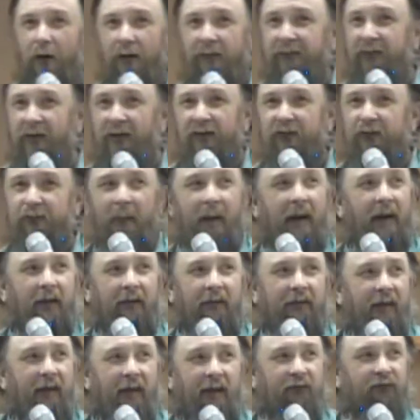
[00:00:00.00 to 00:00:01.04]
what to
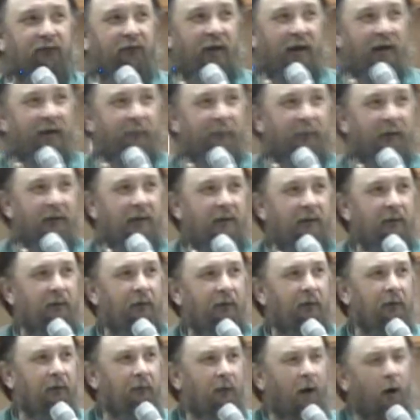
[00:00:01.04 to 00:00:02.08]
expect next out of me.
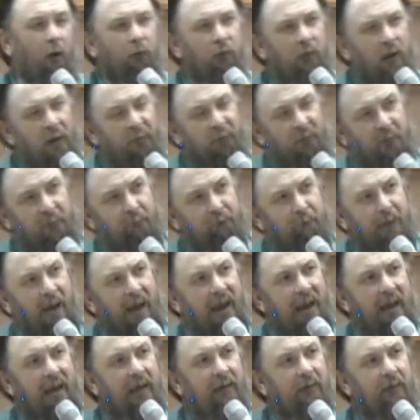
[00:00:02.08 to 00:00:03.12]
Oh, nothing
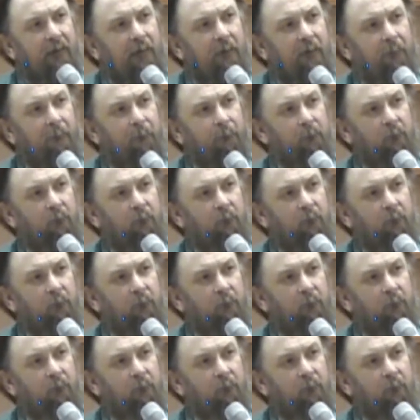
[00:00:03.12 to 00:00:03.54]
bad.